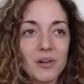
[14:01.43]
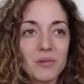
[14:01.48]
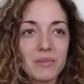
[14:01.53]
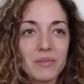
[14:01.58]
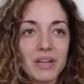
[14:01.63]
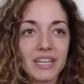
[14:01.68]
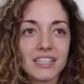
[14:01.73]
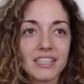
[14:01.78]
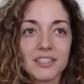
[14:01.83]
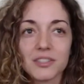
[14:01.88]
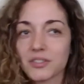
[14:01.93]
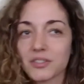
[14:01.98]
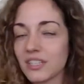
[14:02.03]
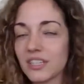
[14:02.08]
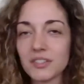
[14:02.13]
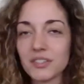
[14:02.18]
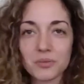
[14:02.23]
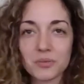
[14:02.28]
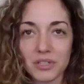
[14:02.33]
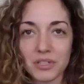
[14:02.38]
And he's
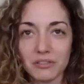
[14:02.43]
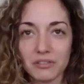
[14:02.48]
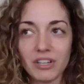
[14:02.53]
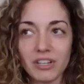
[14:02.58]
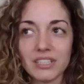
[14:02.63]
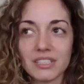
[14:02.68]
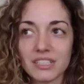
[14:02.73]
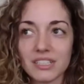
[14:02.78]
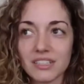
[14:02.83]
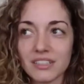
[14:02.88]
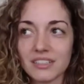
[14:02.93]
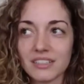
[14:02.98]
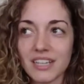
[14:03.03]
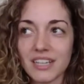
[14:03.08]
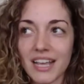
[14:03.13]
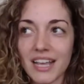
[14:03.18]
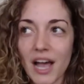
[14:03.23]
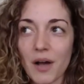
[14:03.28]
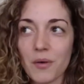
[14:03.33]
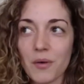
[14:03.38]
real fun to
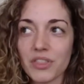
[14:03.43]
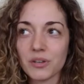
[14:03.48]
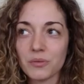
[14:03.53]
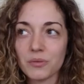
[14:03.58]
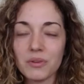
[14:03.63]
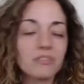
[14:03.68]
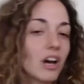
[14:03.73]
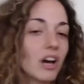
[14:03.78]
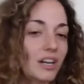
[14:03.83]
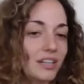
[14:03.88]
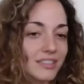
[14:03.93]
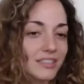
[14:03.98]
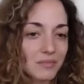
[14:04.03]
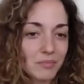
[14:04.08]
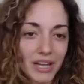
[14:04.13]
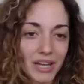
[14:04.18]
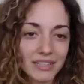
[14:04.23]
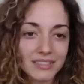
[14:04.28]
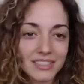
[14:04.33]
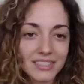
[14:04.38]
hang out with, and gone on some
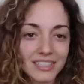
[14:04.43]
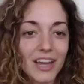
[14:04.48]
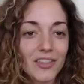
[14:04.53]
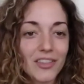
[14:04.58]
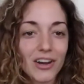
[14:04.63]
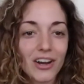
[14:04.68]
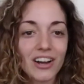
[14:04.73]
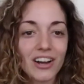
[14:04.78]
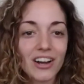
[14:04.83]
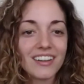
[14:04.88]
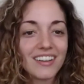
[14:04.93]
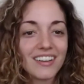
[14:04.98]
hikes together.